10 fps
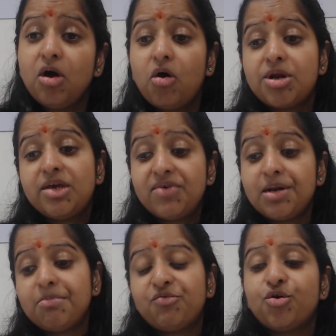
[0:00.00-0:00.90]
or
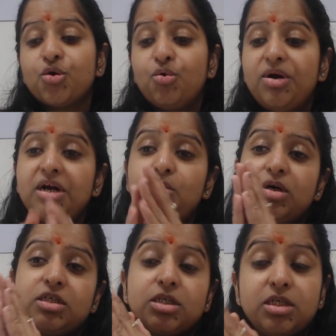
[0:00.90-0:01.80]
even before going to
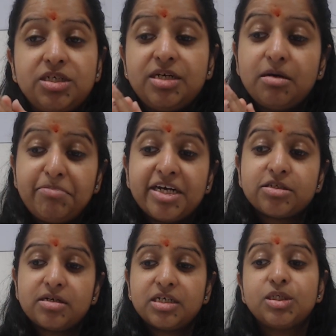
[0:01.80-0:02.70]
a surgery the
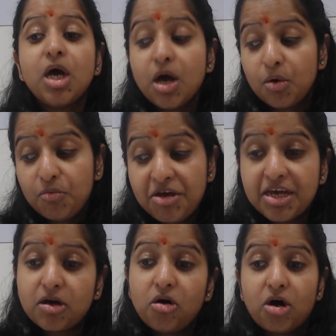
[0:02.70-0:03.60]
patient is weak,